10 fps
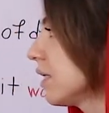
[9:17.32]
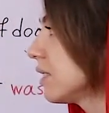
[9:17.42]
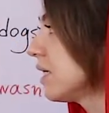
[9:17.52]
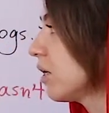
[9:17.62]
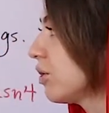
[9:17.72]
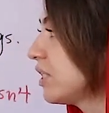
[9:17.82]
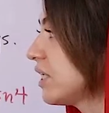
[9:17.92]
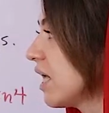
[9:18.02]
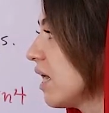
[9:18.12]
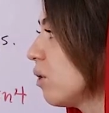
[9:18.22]
The
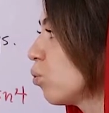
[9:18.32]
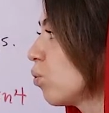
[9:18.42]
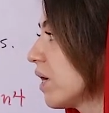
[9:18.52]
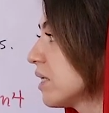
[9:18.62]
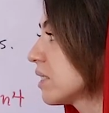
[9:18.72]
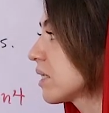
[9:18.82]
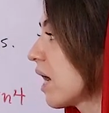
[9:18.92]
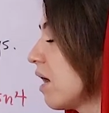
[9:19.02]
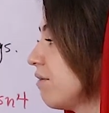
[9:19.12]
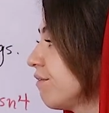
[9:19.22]
hotel was
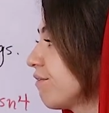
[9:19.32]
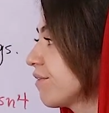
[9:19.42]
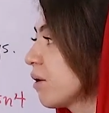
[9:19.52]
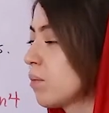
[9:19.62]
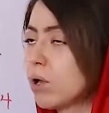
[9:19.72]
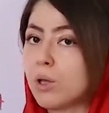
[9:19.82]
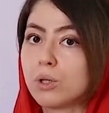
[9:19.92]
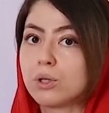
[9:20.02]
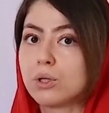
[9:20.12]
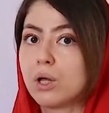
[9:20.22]

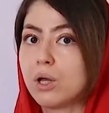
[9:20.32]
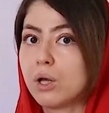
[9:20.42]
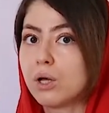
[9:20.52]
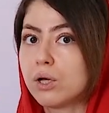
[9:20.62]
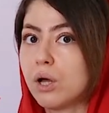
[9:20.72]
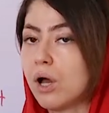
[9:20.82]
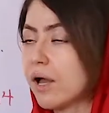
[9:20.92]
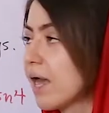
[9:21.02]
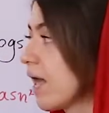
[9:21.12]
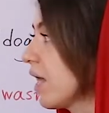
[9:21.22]
comfortable,
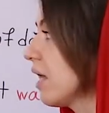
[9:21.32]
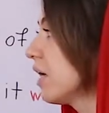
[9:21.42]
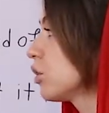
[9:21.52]
okay?